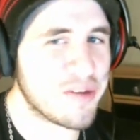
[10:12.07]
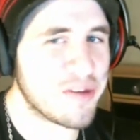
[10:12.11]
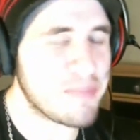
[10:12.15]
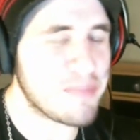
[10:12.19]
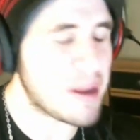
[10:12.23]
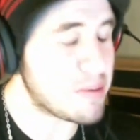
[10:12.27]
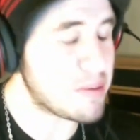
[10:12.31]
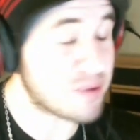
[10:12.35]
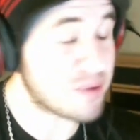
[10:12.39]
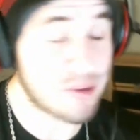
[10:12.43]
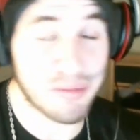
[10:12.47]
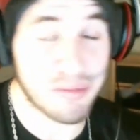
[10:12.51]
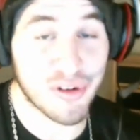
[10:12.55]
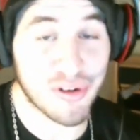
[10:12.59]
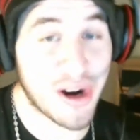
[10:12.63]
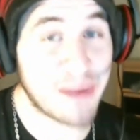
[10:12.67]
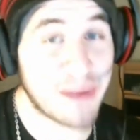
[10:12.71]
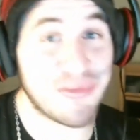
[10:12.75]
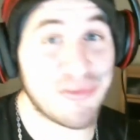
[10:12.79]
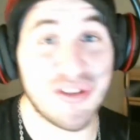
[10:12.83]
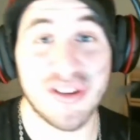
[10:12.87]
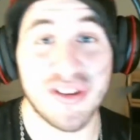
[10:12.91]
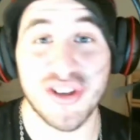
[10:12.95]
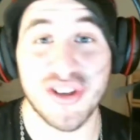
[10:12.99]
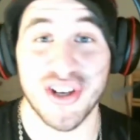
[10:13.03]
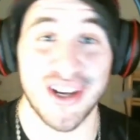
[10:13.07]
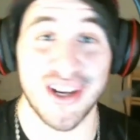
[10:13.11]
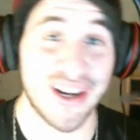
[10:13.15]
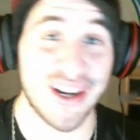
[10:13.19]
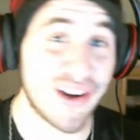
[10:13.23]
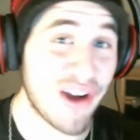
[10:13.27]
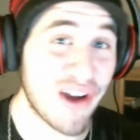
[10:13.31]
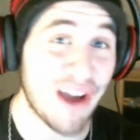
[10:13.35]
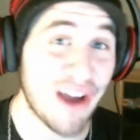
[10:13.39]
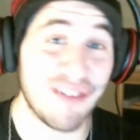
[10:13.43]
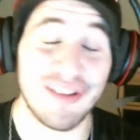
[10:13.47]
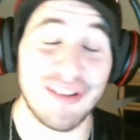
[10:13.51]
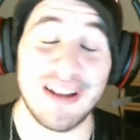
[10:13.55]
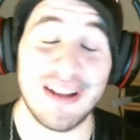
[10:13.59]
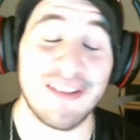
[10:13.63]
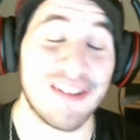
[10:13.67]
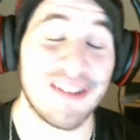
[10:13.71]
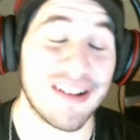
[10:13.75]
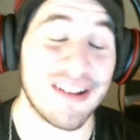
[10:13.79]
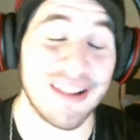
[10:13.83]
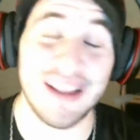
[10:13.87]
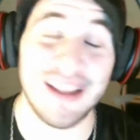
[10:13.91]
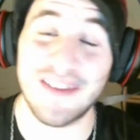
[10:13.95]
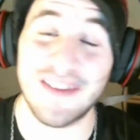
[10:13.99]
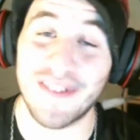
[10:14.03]
Maybe subscribe to his channel. I'll
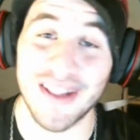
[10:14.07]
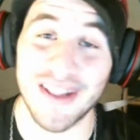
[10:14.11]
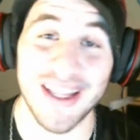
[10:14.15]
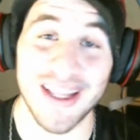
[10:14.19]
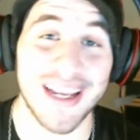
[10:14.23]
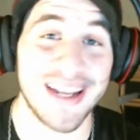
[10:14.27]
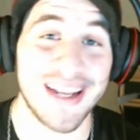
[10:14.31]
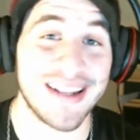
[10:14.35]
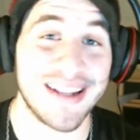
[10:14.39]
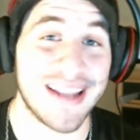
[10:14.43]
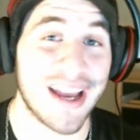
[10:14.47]
leave a link